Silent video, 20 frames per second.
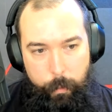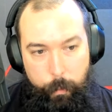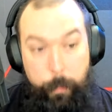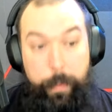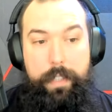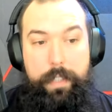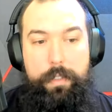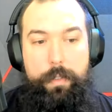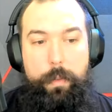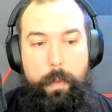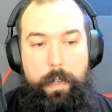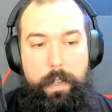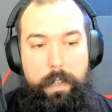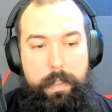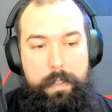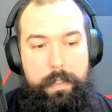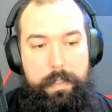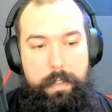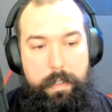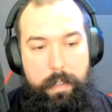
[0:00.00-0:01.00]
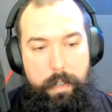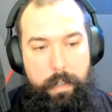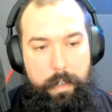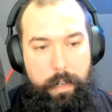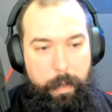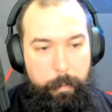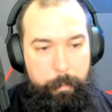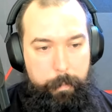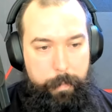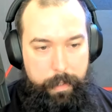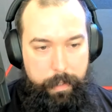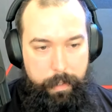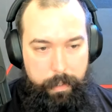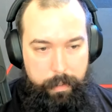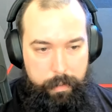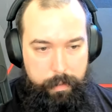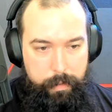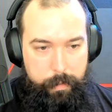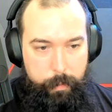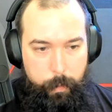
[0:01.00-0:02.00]
which was a company
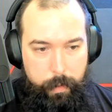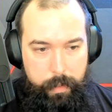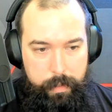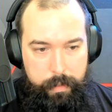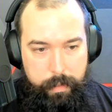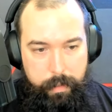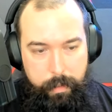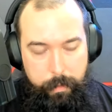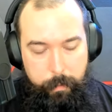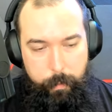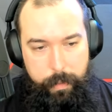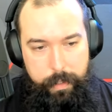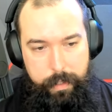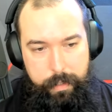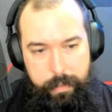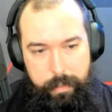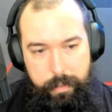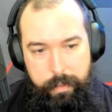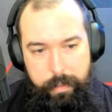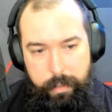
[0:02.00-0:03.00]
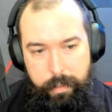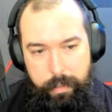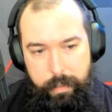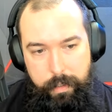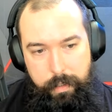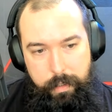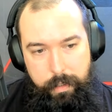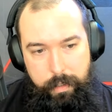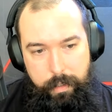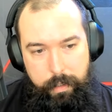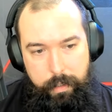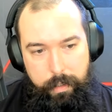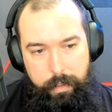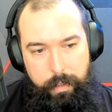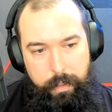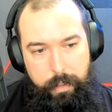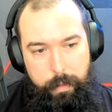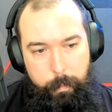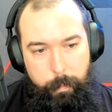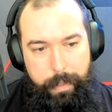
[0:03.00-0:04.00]
that was invested in in,
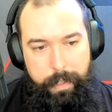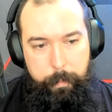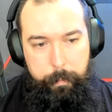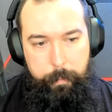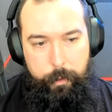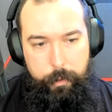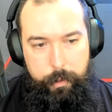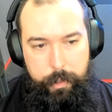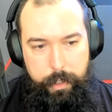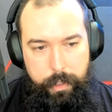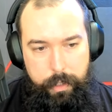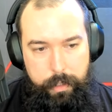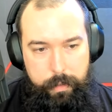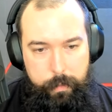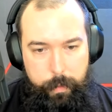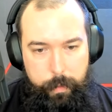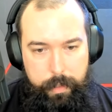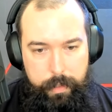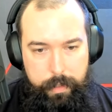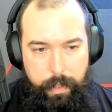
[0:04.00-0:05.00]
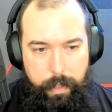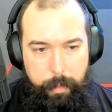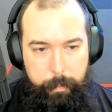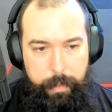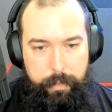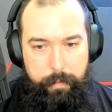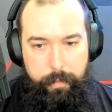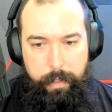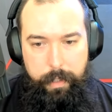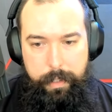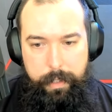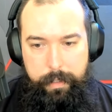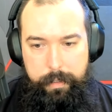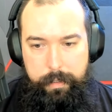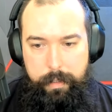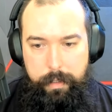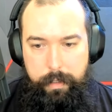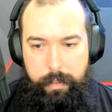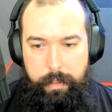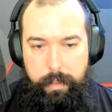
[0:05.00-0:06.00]
in my project, Wasabi
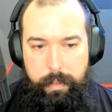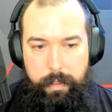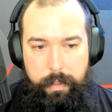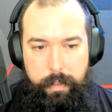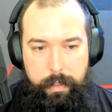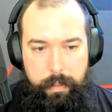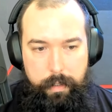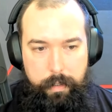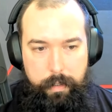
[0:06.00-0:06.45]
Wallet, uh,